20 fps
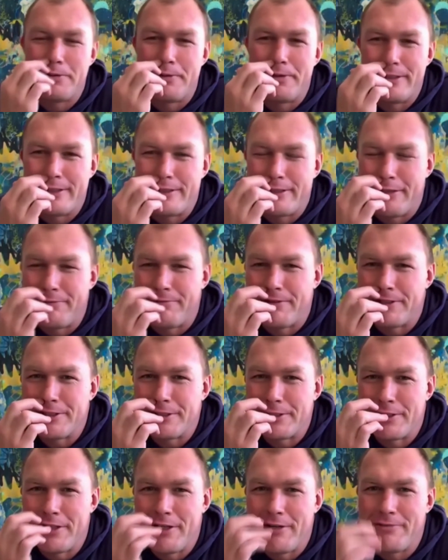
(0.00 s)
We differ
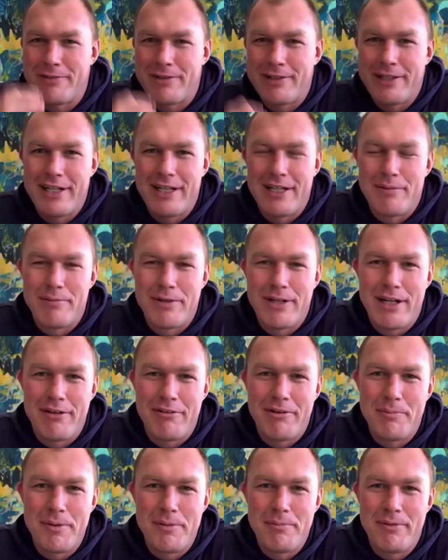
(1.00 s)
just over a year, but I
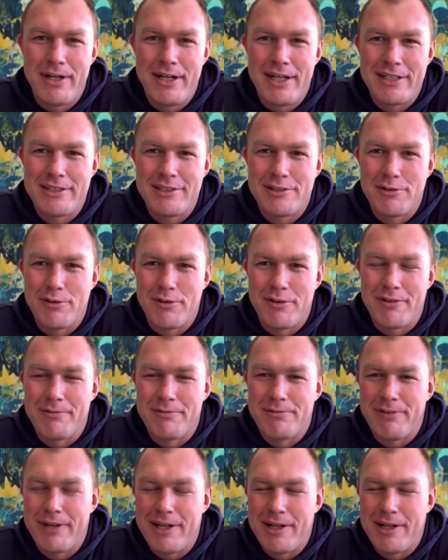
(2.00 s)
remember us sort of,